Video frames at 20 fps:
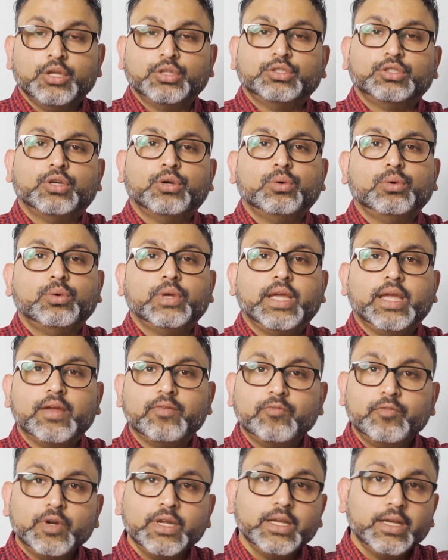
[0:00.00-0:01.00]
so
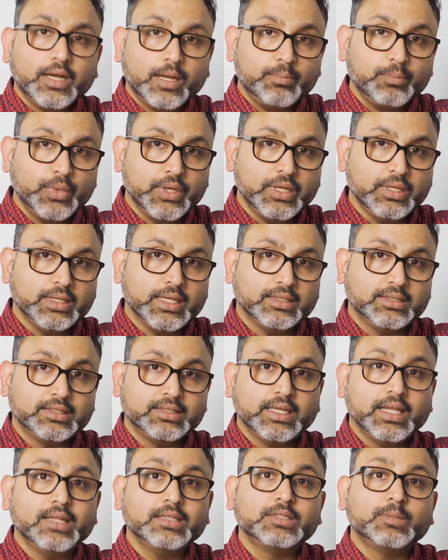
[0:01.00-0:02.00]
every company that
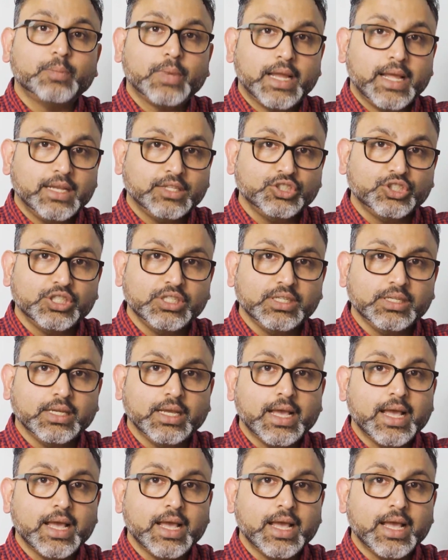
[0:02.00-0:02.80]
sells Plan G